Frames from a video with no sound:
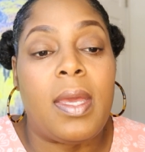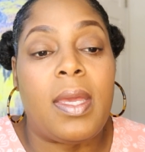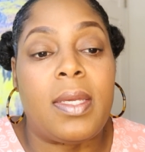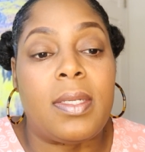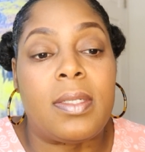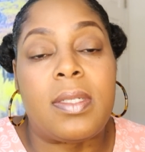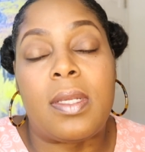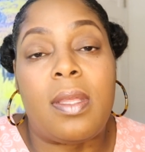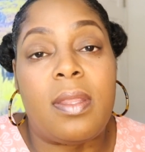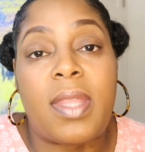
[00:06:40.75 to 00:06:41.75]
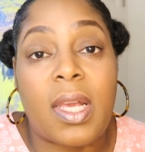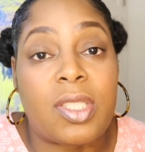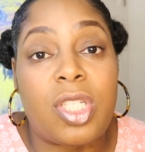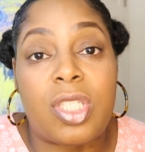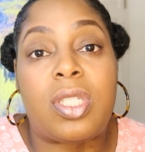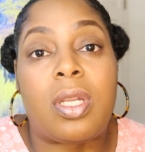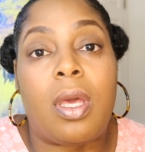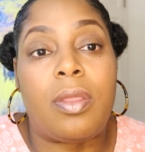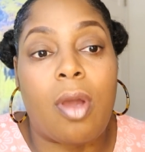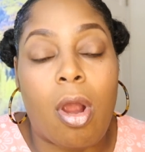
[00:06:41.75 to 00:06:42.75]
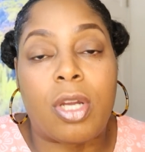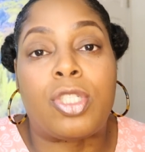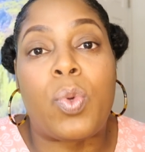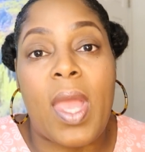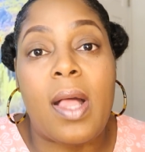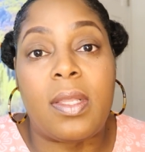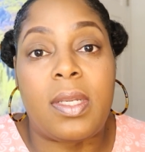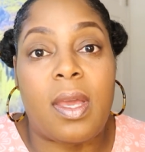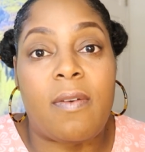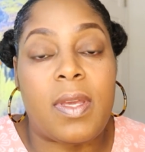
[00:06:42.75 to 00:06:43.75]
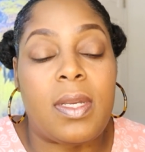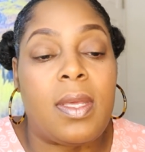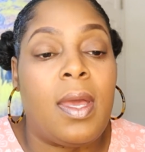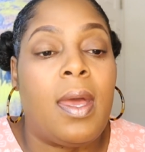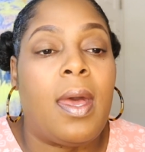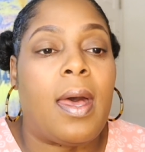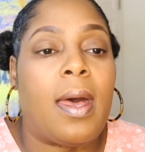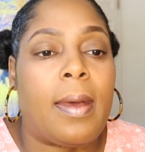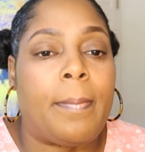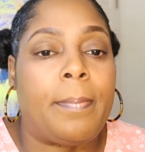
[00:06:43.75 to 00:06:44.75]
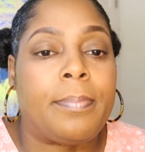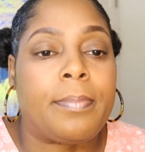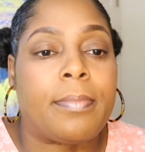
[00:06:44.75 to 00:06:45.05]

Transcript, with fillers: and that's just the harsh reality of it. Um,